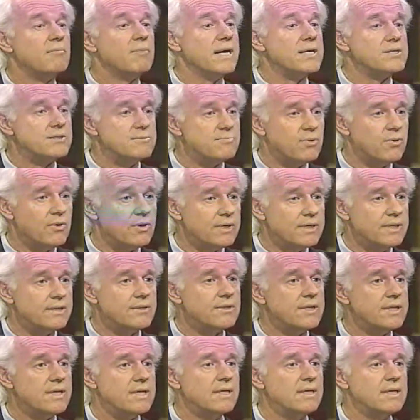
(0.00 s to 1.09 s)
by
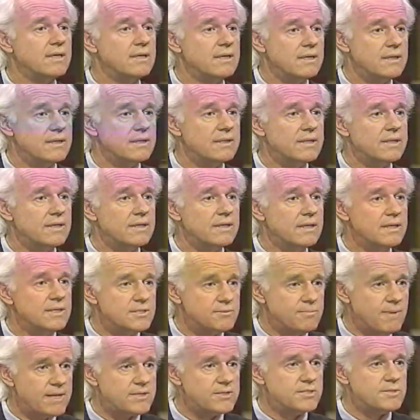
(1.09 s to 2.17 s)
supporting the
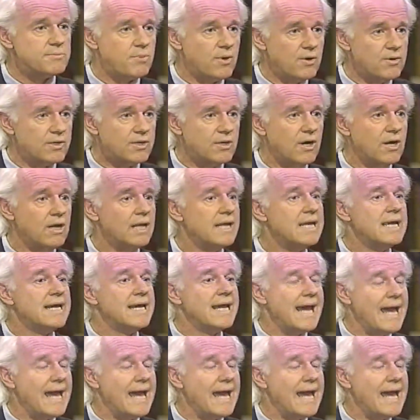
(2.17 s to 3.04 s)
inspections protocol.